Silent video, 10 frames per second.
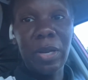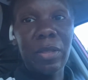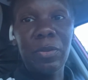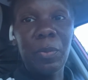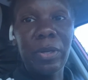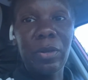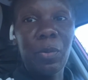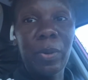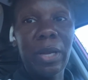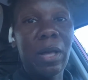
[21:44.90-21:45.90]
out the window
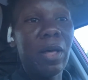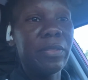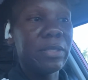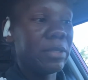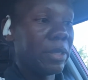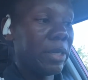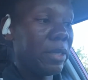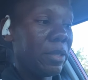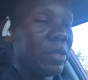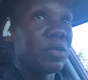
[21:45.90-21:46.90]
when I called this
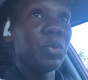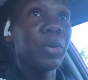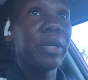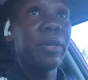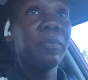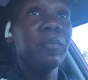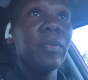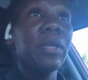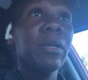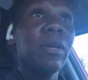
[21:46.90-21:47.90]
lady this morning.
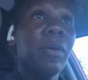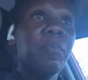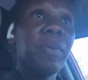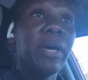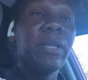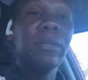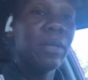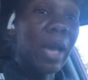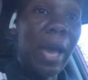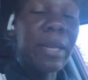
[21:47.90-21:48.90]
But
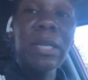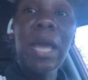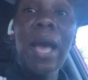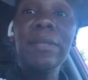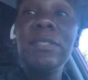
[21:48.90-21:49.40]
I didn't have to